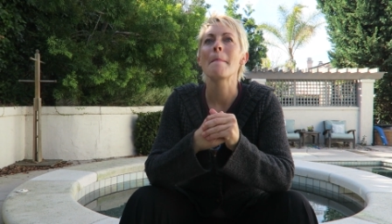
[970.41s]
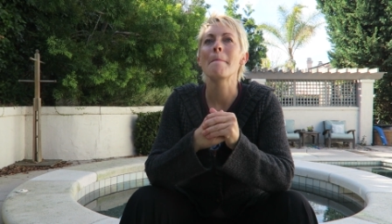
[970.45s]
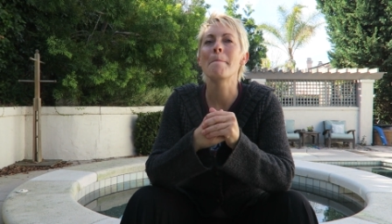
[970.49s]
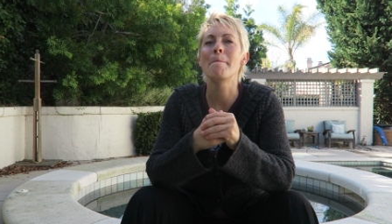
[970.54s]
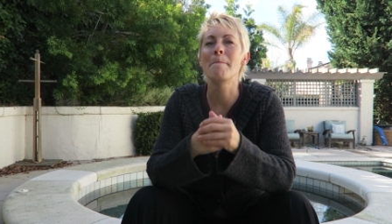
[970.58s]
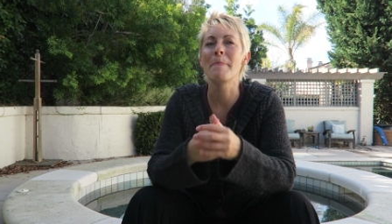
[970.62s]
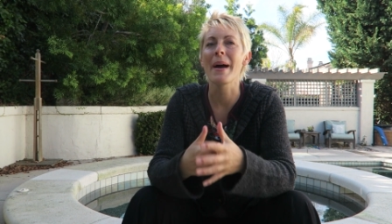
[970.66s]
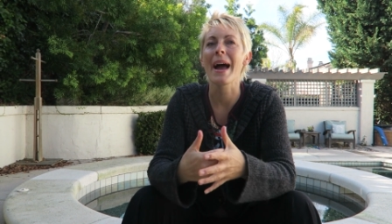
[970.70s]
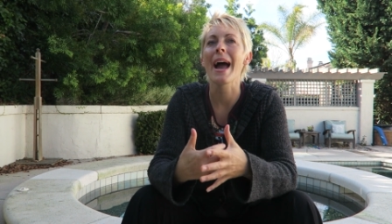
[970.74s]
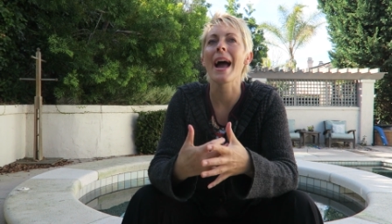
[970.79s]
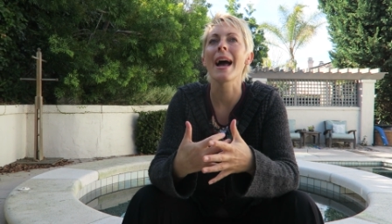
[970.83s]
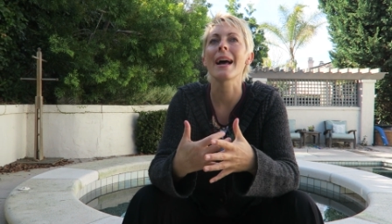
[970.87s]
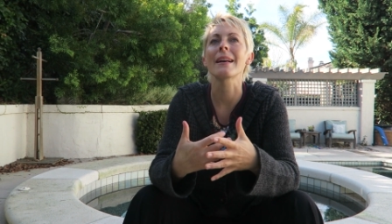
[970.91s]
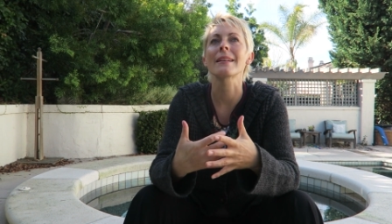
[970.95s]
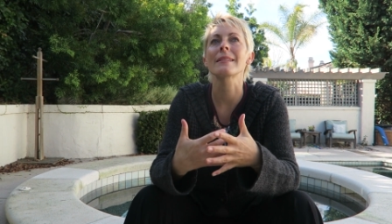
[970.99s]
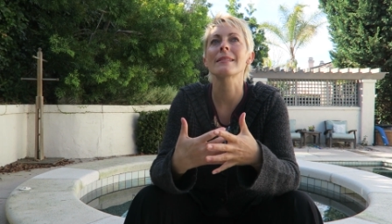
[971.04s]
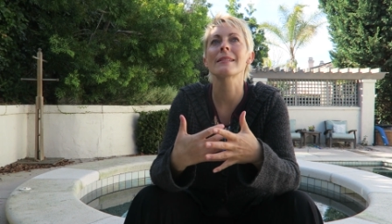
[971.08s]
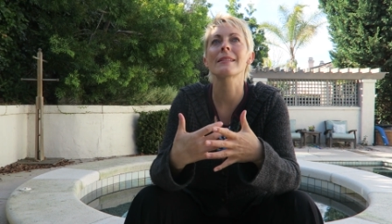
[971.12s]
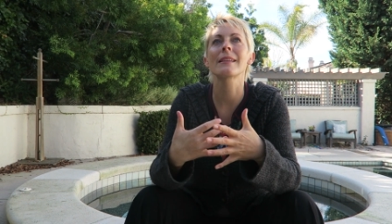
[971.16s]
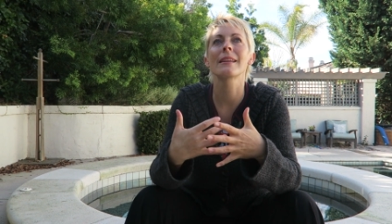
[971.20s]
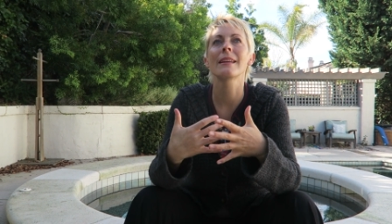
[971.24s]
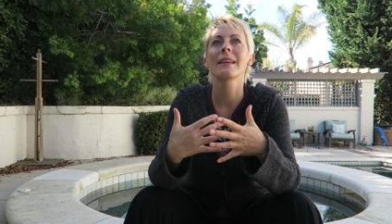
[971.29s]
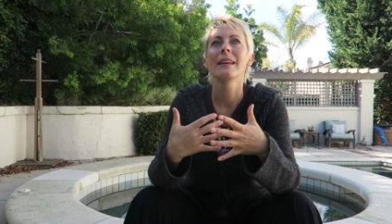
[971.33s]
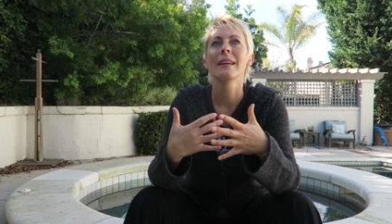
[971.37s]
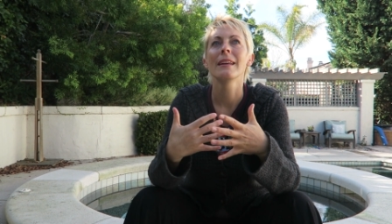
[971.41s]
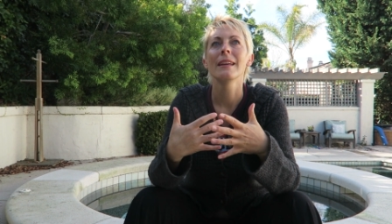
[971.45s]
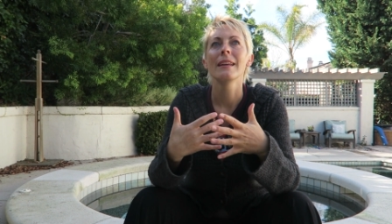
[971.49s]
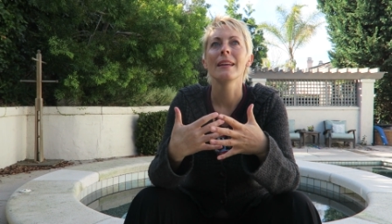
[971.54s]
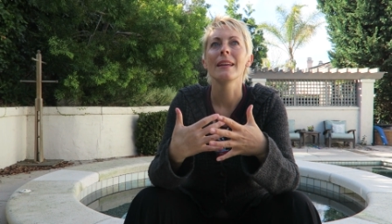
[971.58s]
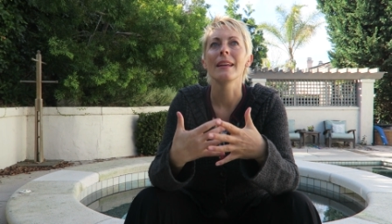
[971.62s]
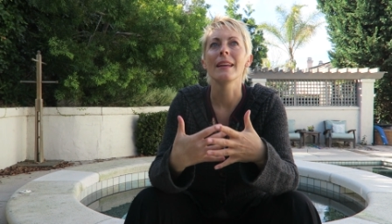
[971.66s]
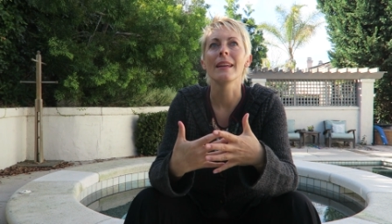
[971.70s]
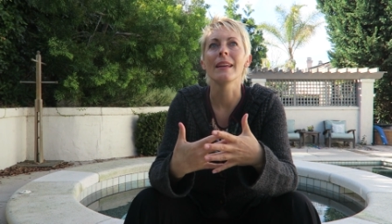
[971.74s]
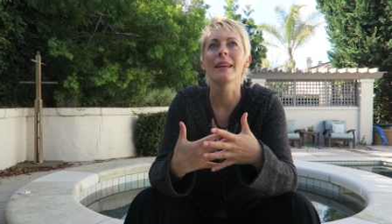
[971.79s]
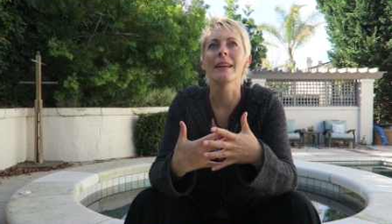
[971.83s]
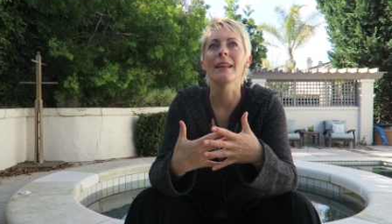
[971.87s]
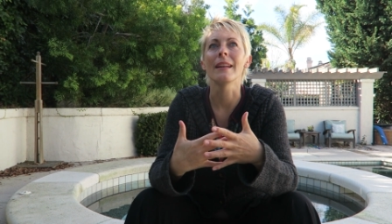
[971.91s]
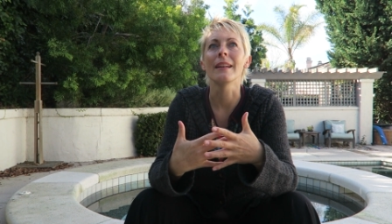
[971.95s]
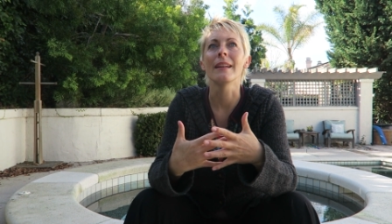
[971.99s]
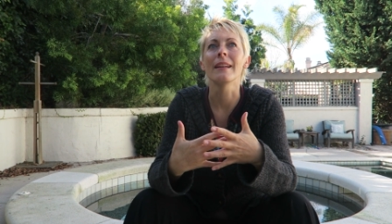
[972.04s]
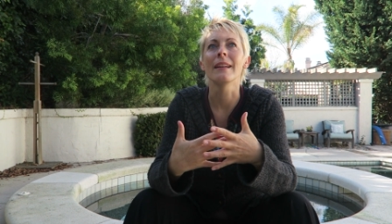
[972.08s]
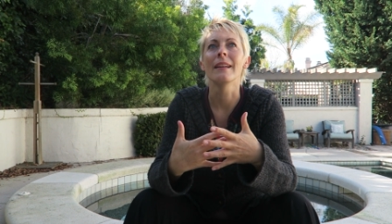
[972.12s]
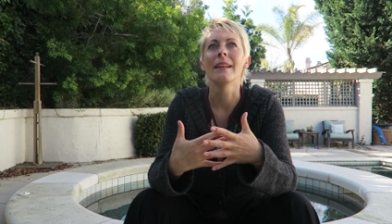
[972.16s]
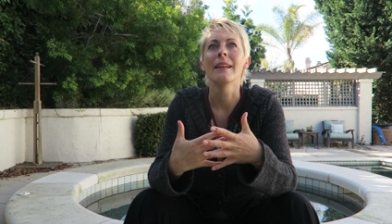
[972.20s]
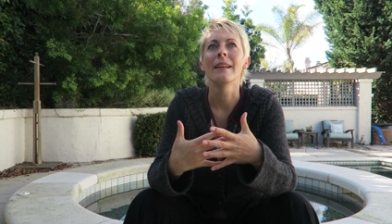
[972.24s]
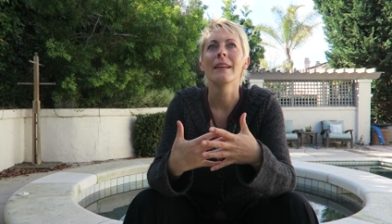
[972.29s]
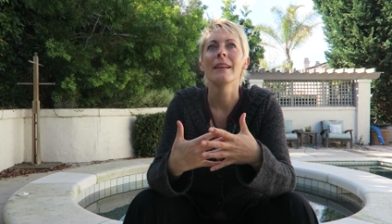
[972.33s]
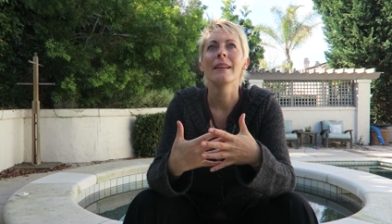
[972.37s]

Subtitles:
bask in